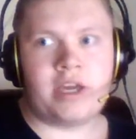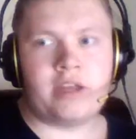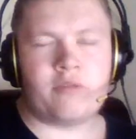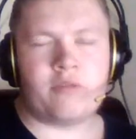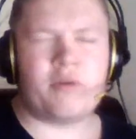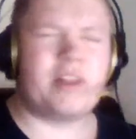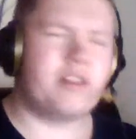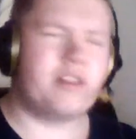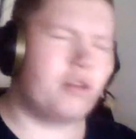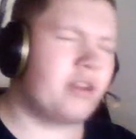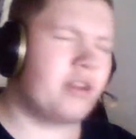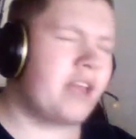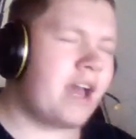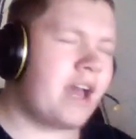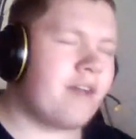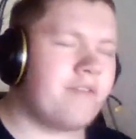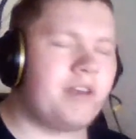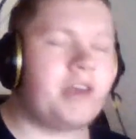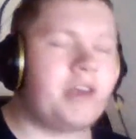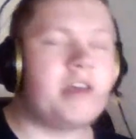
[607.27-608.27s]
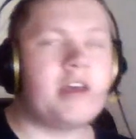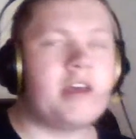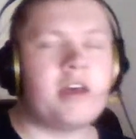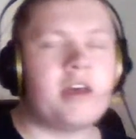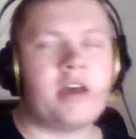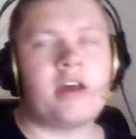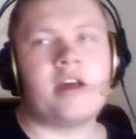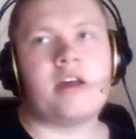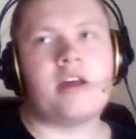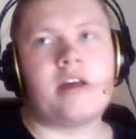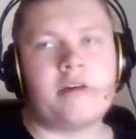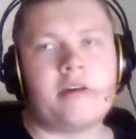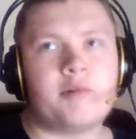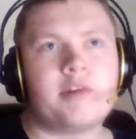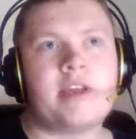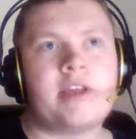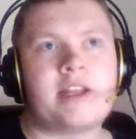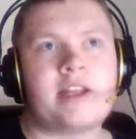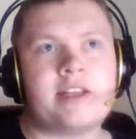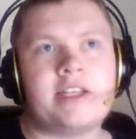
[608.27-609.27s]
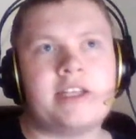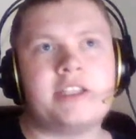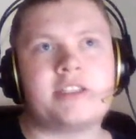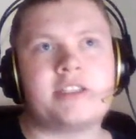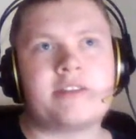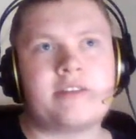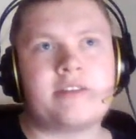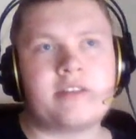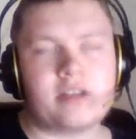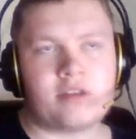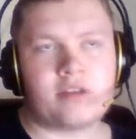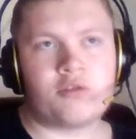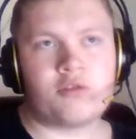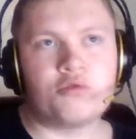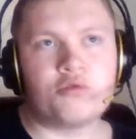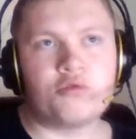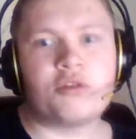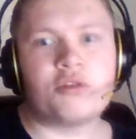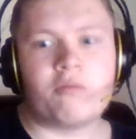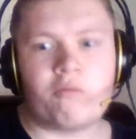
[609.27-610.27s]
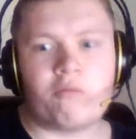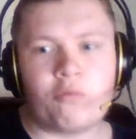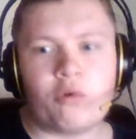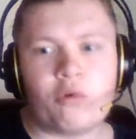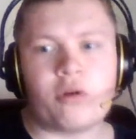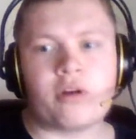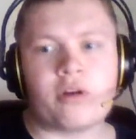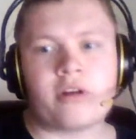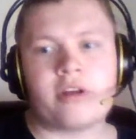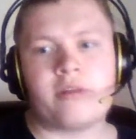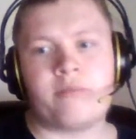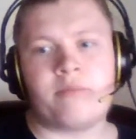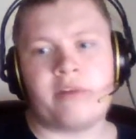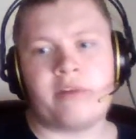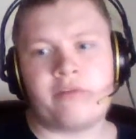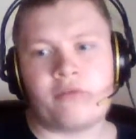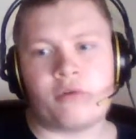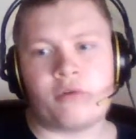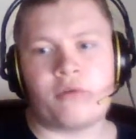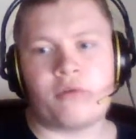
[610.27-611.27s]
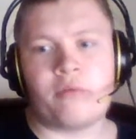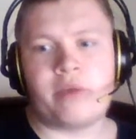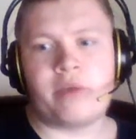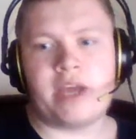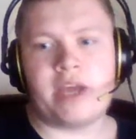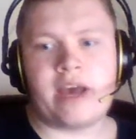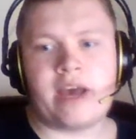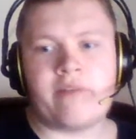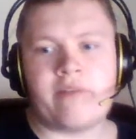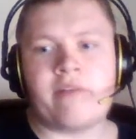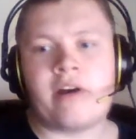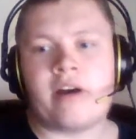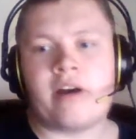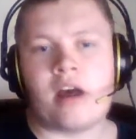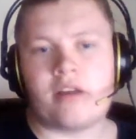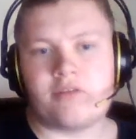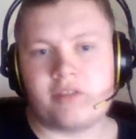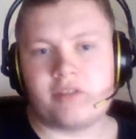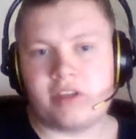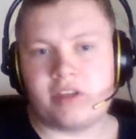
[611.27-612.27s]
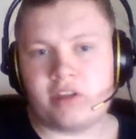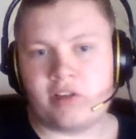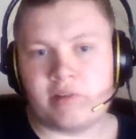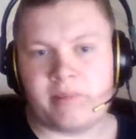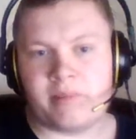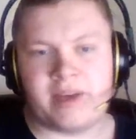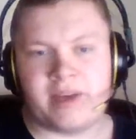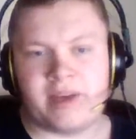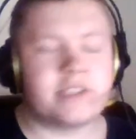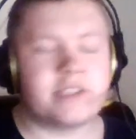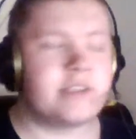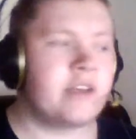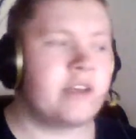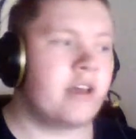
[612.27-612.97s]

Well, not heavy, but at least do some work before we have a Xenial base.